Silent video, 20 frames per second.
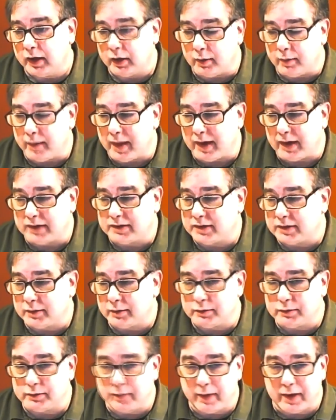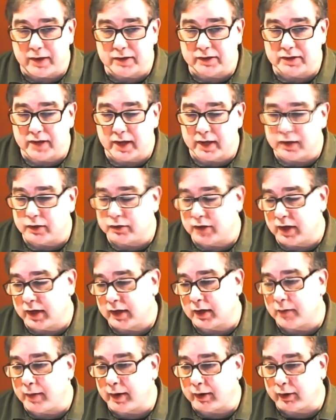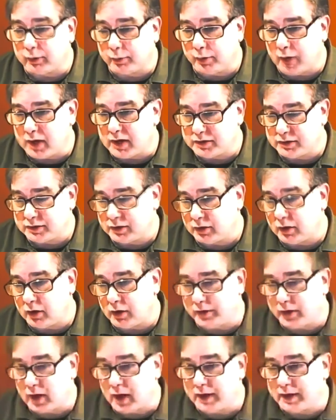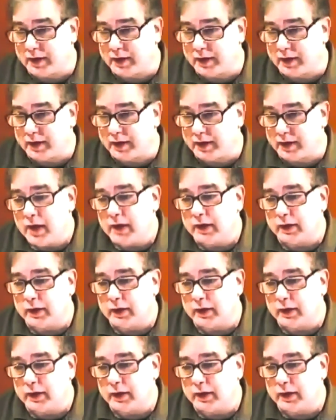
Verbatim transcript: And embedded systems basically say you take a microprocessor or other kinds of